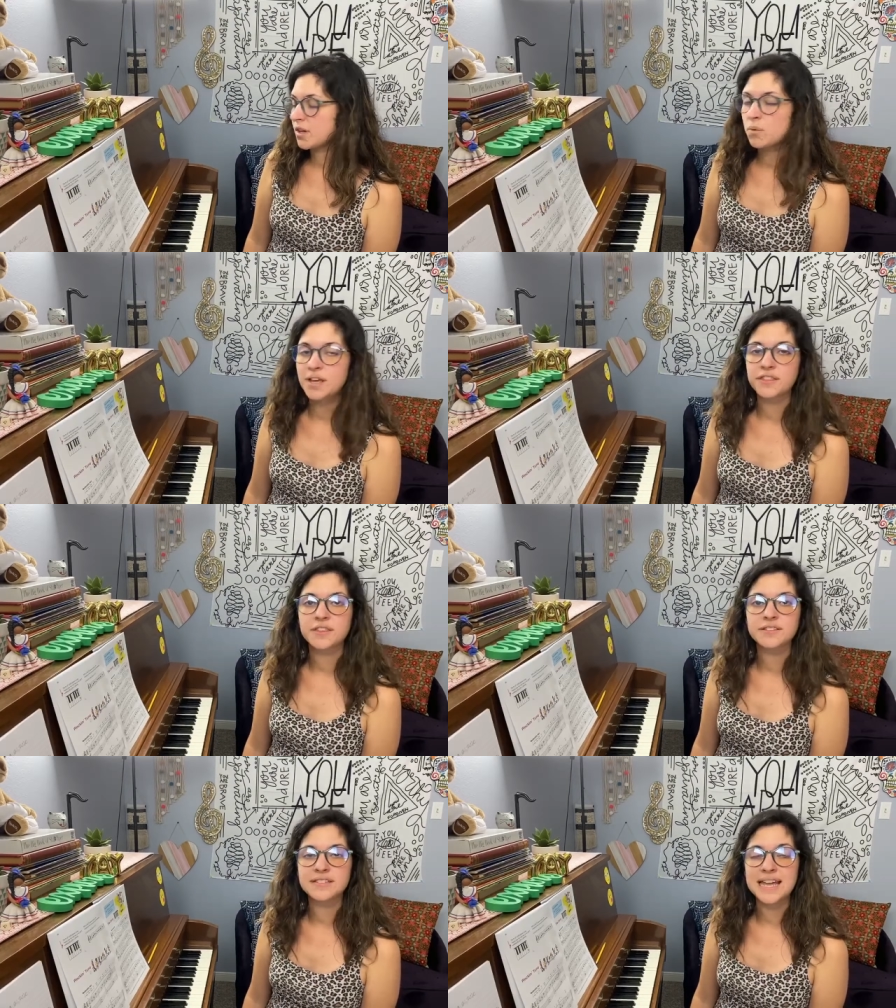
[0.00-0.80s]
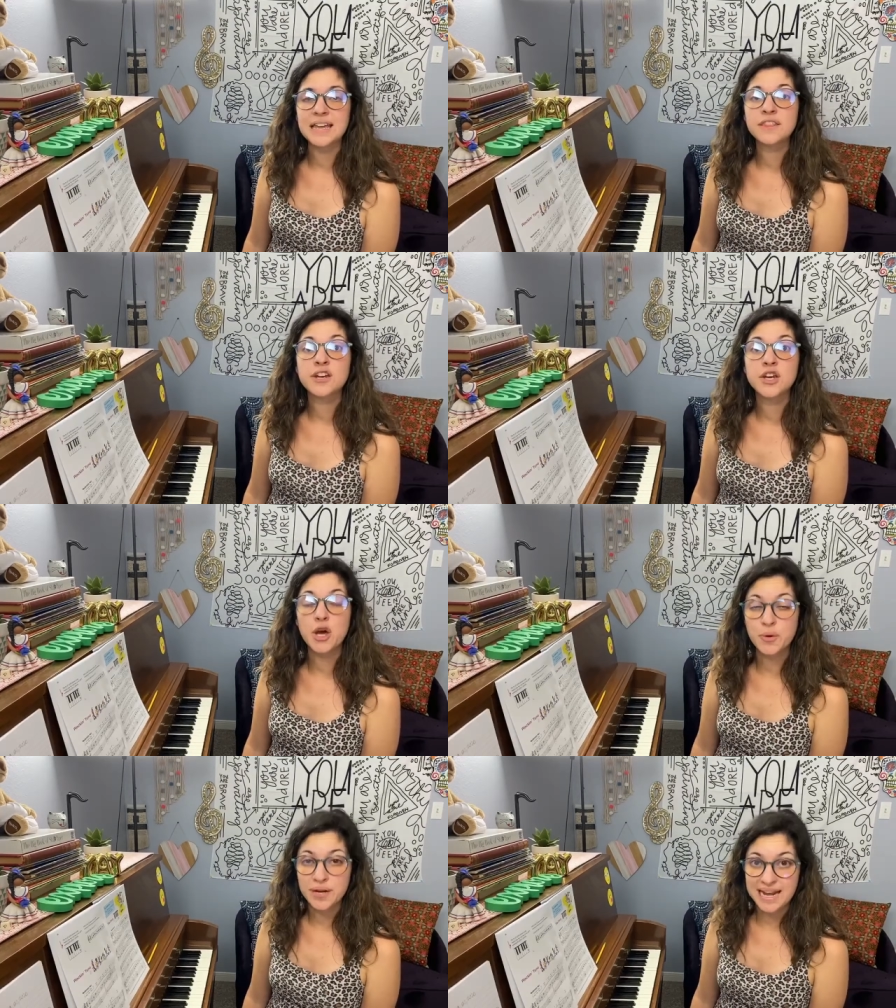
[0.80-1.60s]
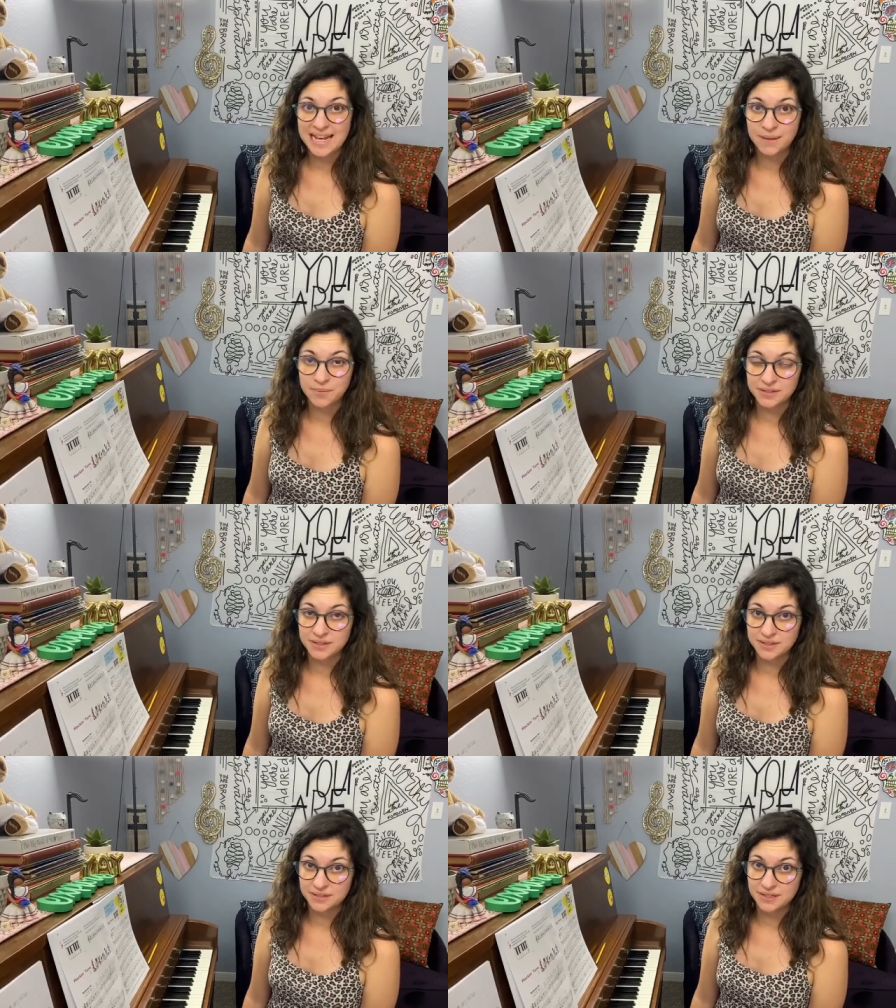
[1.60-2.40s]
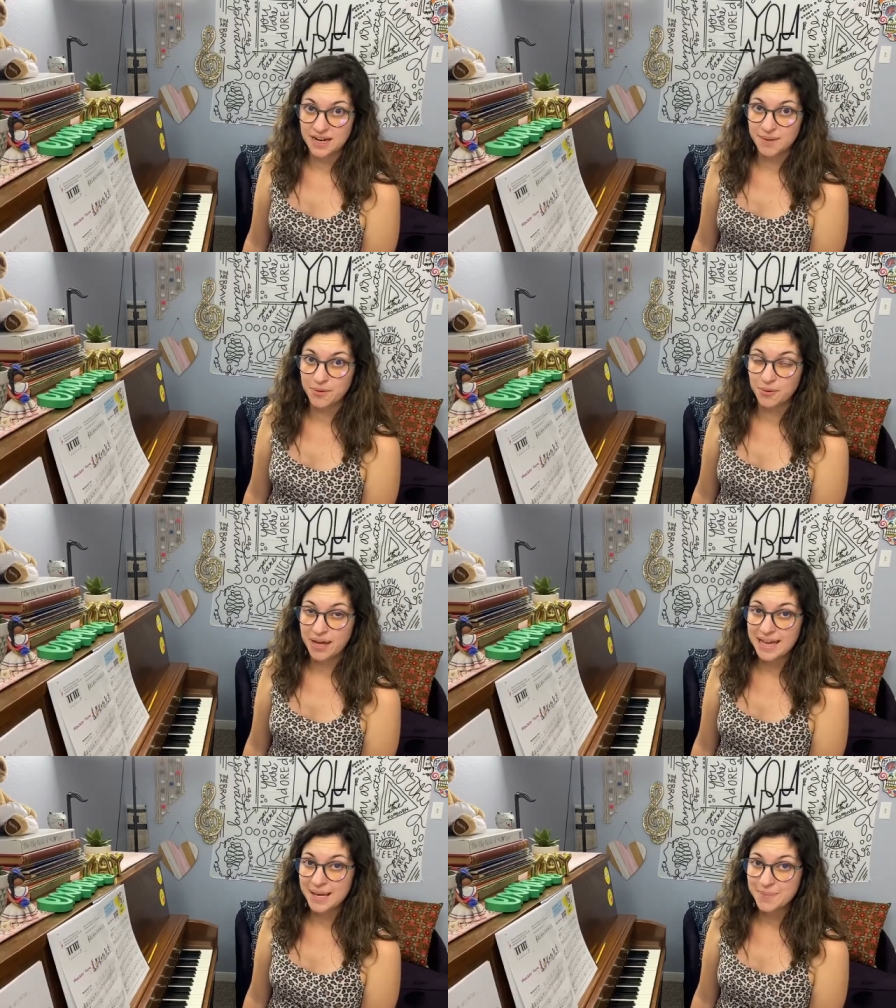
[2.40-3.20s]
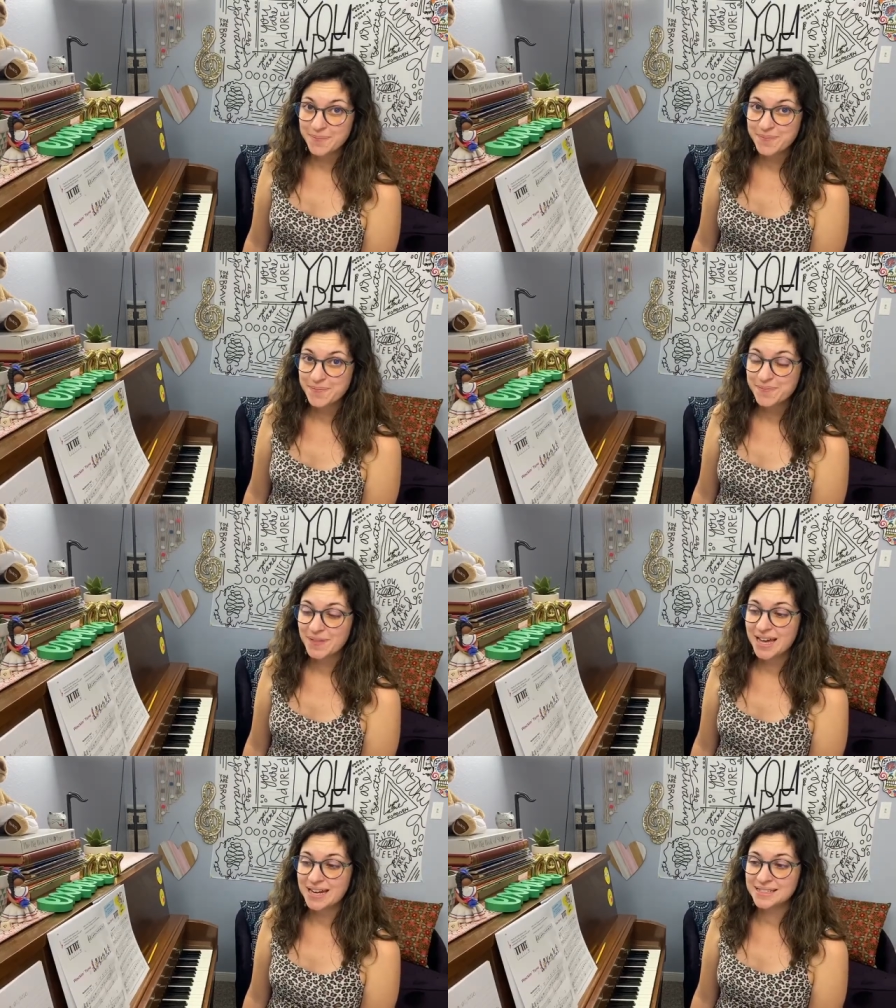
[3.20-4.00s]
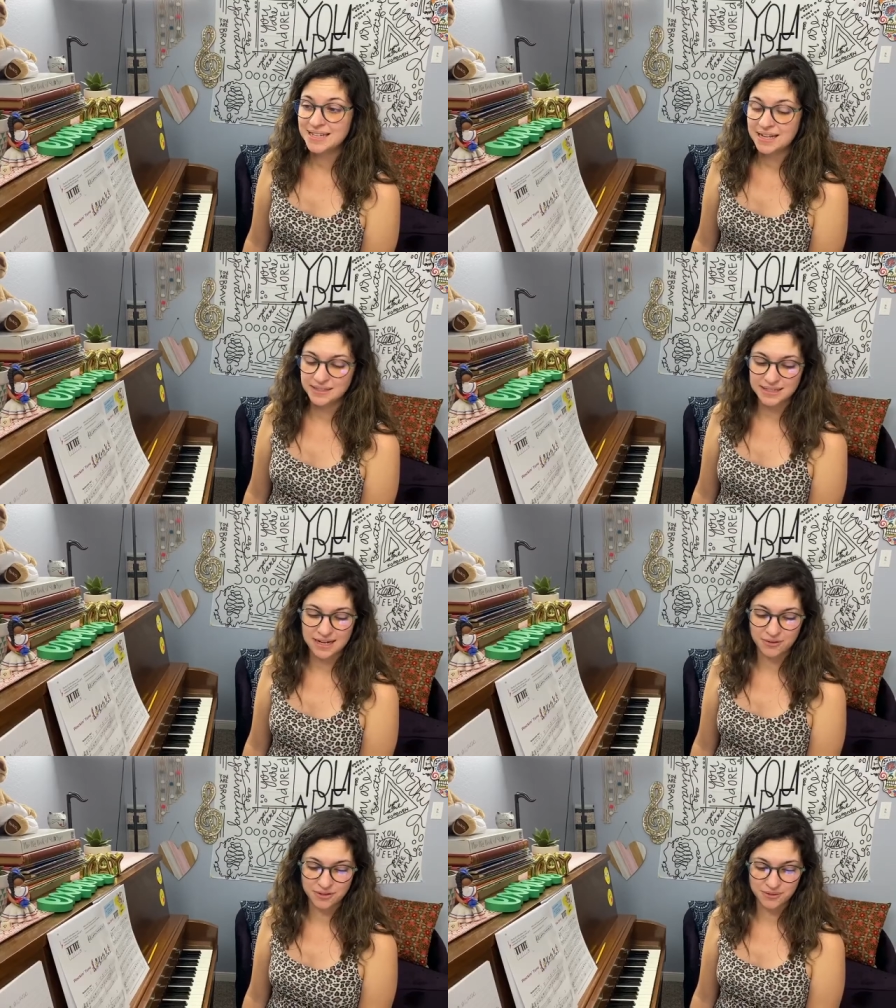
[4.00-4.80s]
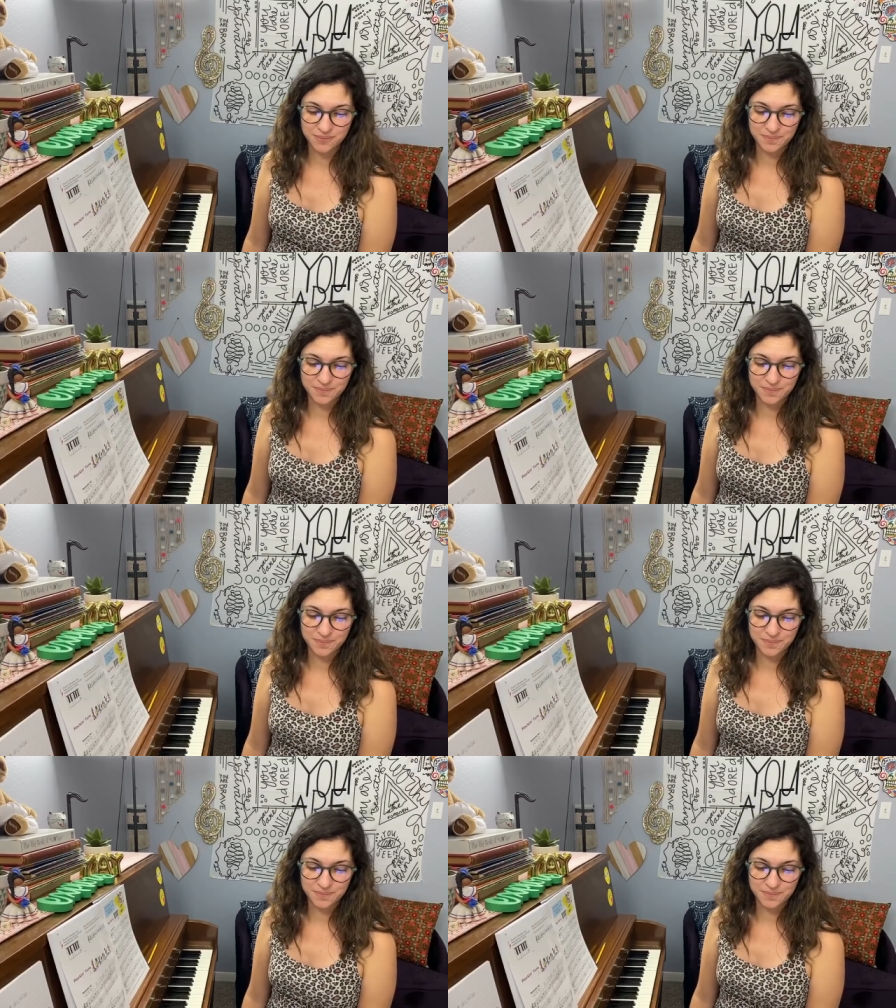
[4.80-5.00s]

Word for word: with saying the note names this time, okay? How does that sound?